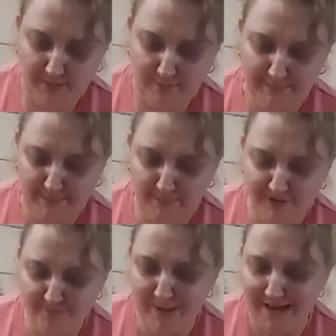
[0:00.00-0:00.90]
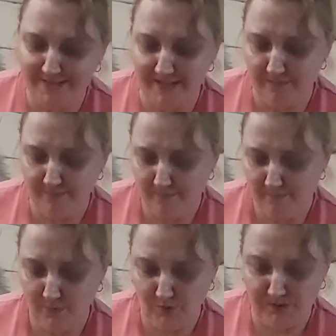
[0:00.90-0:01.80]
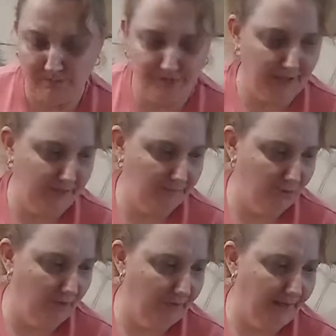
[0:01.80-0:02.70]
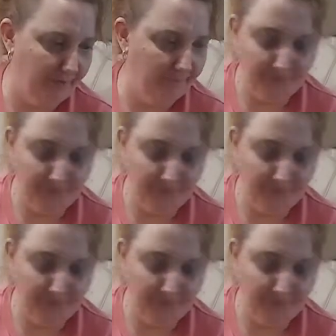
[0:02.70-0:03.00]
maybe a bit of padding or something on there.